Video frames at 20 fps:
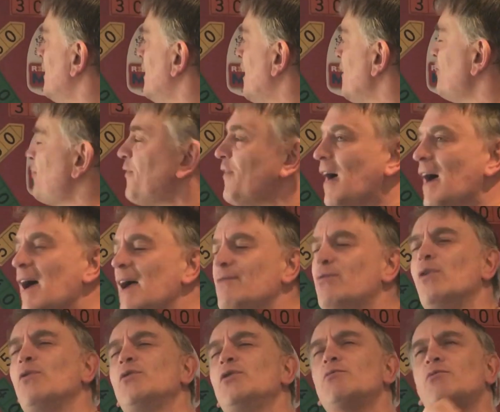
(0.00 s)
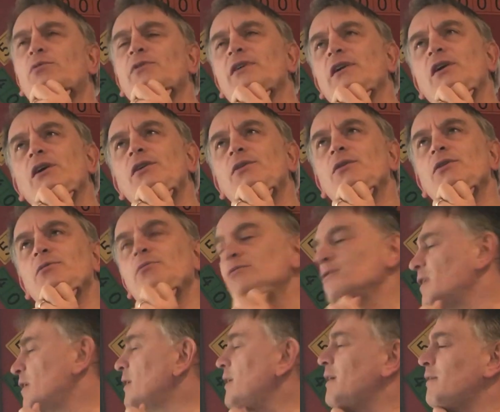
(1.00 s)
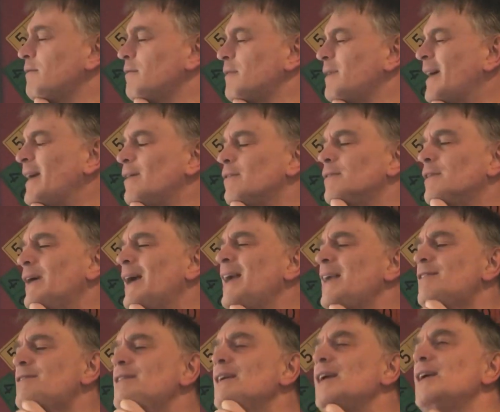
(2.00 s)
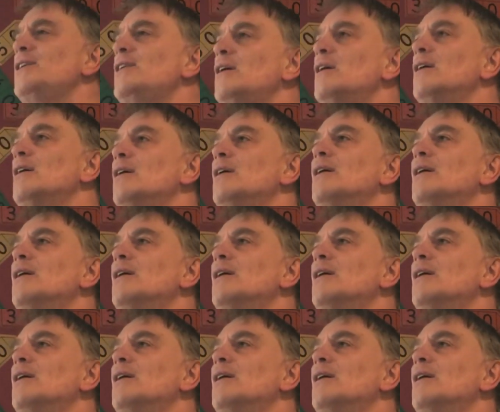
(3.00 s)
And 5, what number was it on? What number was that? Um, 18,